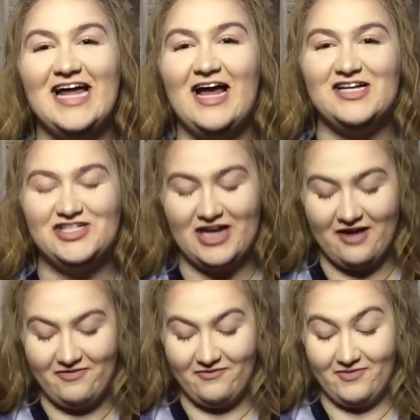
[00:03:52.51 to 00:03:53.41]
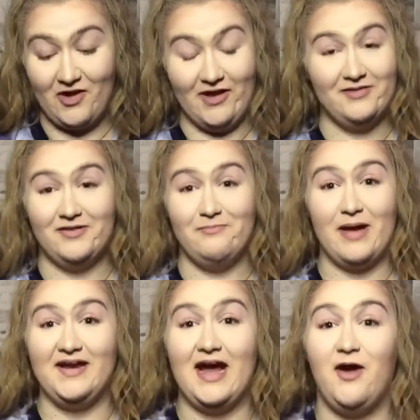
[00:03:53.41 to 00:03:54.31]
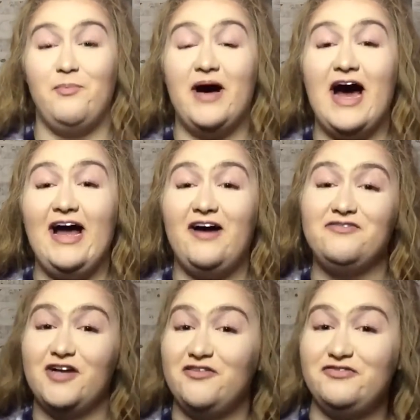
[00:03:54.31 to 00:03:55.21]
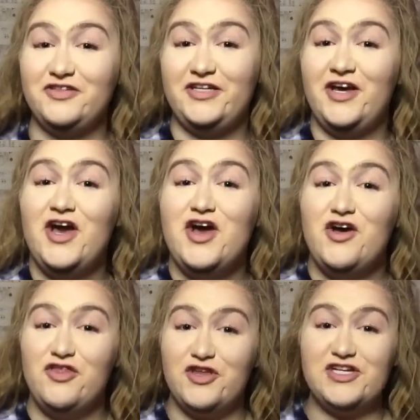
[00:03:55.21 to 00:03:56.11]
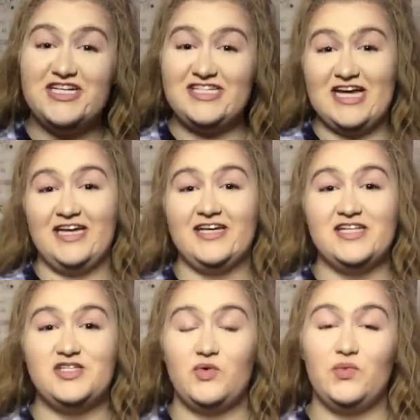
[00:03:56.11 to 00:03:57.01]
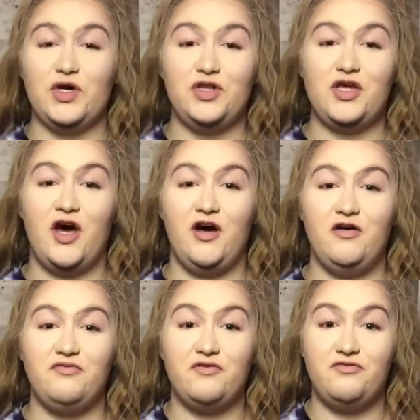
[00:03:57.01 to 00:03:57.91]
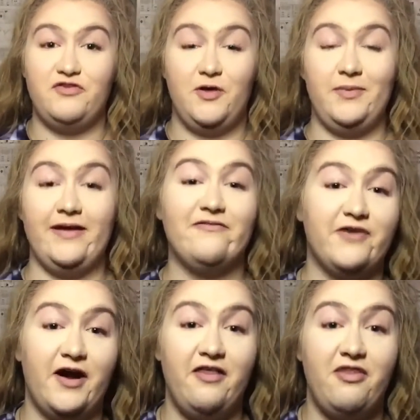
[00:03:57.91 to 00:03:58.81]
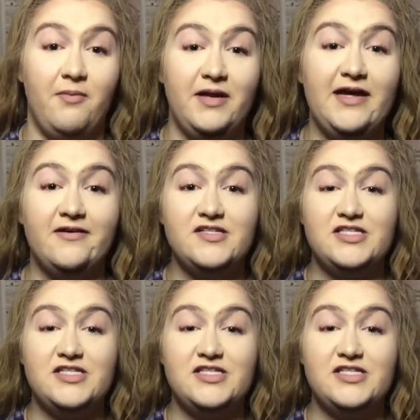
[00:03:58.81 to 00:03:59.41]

I should have gotten it by now. But I have roughly 30 seconds worth of filming for a thumbnail.